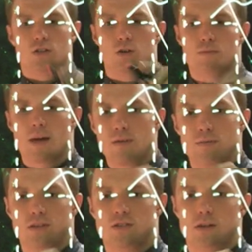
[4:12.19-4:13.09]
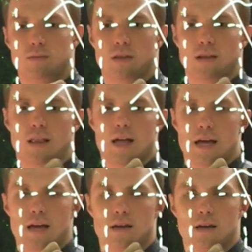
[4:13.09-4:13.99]
you know, might be something
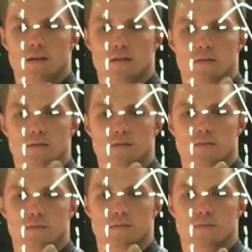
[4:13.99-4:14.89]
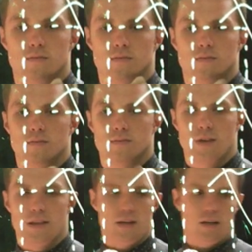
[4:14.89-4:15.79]
like
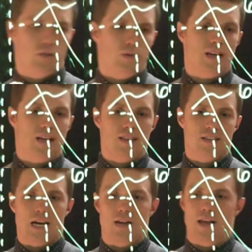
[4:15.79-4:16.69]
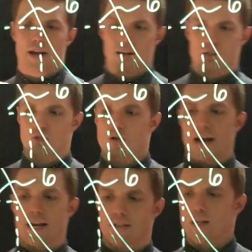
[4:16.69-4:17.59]
right there, because we kind of got this outlier, it's
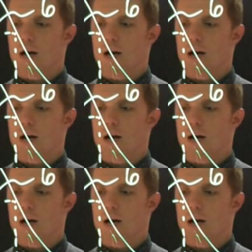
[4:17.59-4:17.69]
dragging us